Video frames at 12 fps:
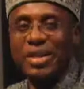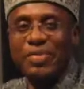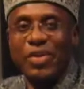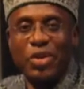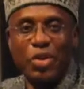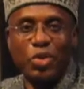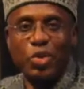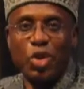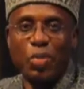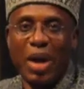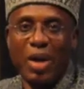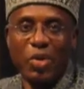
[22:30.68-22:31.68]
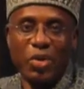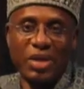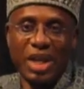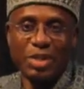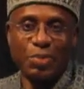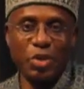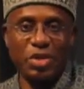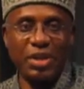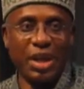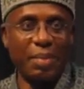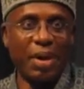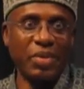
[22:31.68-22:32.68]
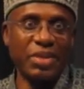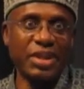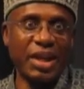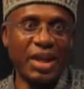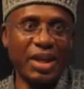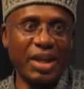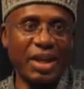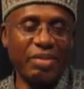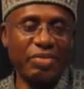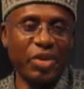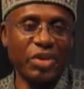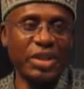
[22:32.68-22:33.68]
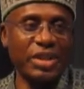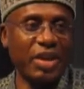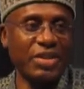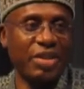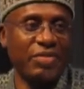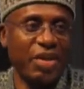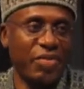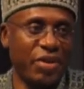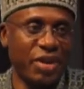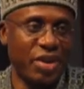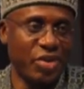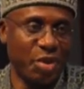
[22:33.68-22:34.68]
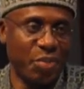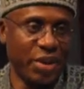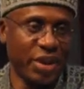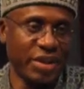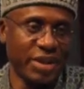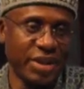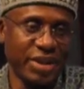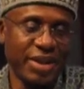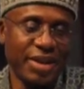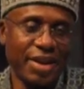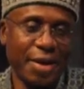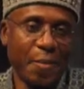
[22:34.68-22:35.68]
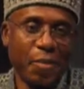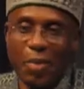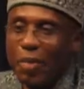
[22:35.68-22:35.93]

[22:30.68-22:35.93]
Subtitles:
If you are those who go by road, he has put about 14,500 in your pocket. But